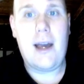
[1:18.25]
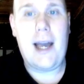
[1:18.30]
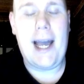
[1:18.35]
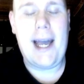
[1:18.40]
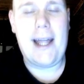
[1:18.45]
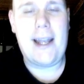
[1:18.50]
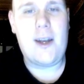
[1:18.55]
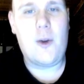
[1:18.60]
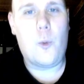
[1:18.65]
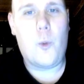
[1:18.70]

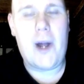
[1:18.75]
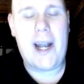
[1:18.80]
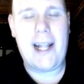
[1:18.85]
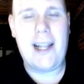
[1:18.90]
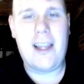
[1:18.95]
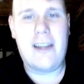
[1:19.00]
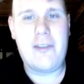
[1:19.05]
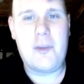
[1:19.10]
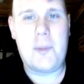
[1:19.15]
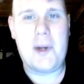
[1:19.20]
And what I
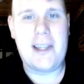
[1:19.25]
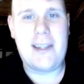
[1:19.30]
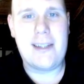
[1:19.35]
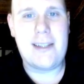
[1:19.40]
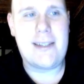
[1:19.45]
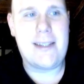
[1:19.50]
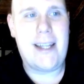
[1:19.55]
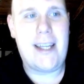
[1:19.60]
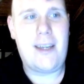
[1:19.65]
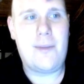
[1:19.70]
love about
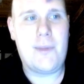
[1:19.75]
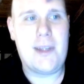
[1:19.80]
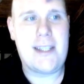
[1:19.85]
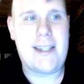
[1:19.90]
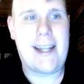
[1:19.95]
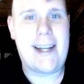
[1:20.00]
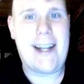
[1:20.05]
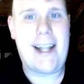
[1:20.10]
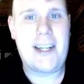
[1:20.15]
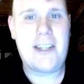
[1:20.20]
this name is
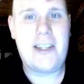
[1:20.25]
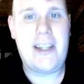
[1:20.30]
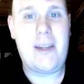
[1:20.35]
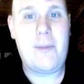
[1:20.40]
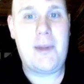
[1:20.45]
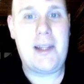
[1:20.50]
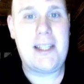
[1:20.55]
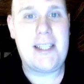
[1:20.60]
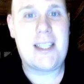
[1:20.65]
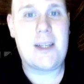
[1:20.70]
that it actually
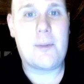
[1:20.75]
means